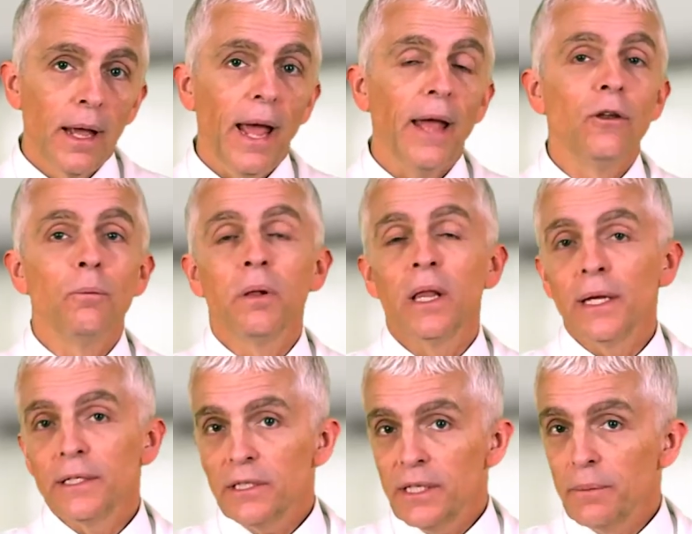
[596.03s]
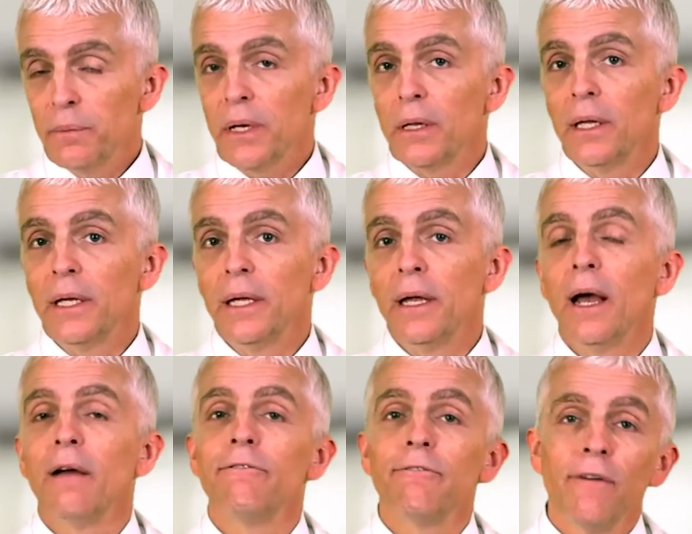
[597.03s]
and you place typically
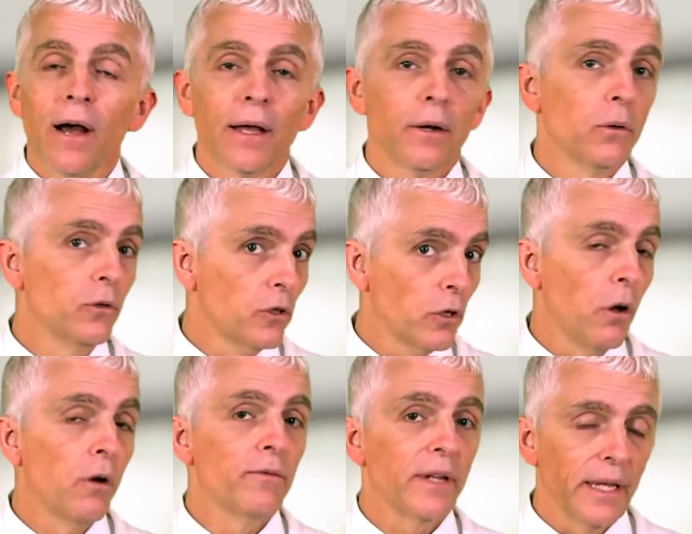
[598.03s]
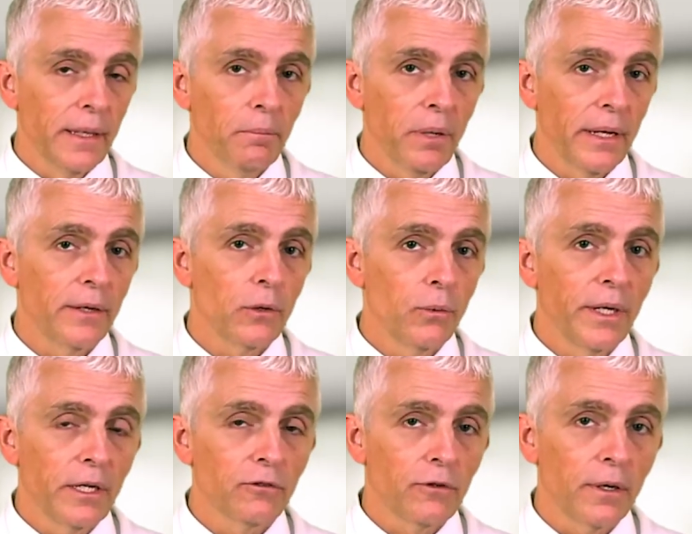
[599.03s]
a final soft implant to
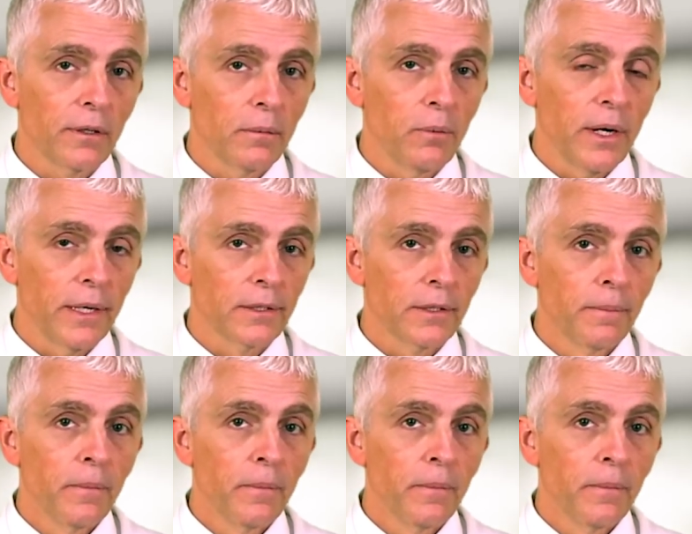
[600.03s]
reconstruct the breast.